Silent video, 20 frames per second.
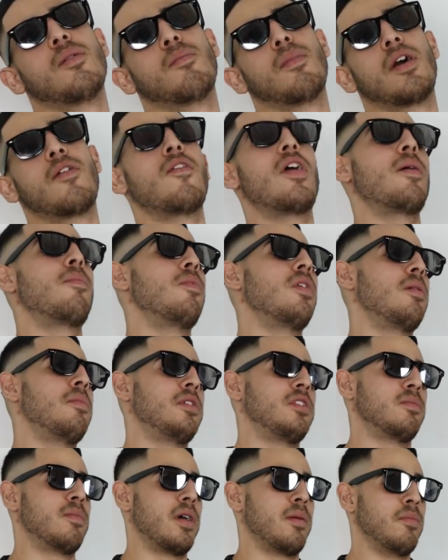my rap name
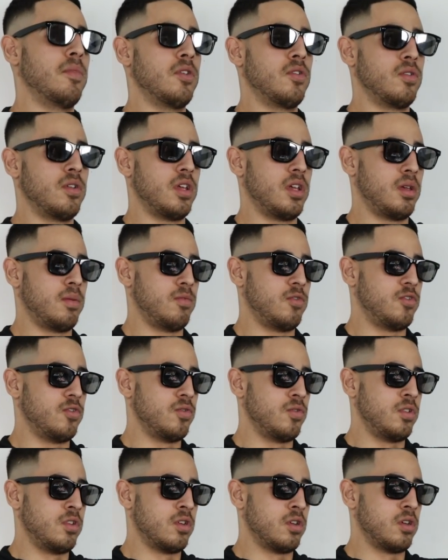is my middle name,
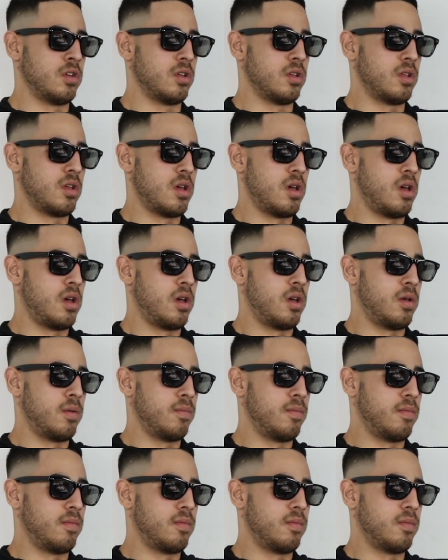Junior. Um,
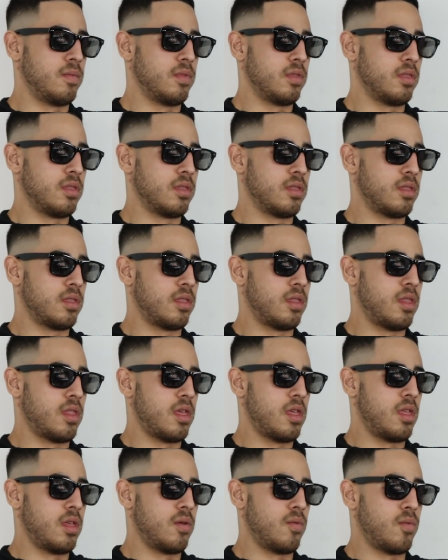
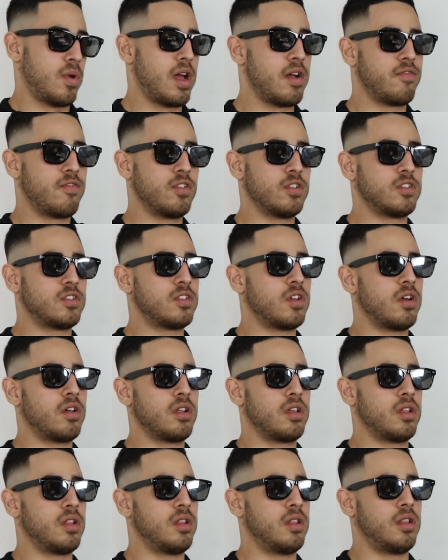when I first
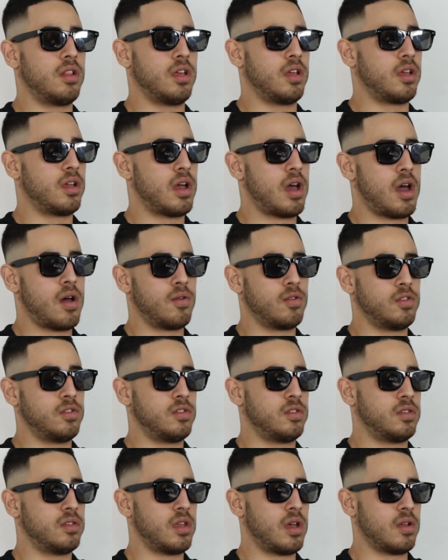started, like I
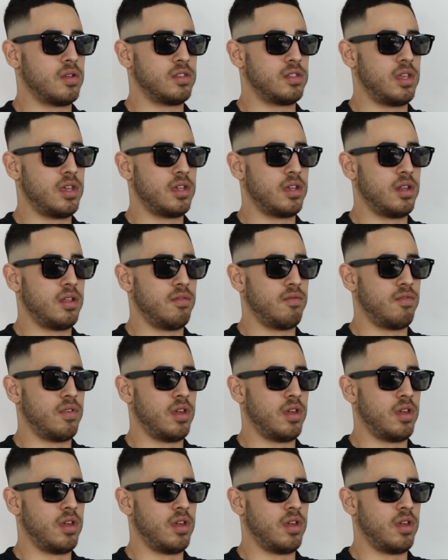was I was taking it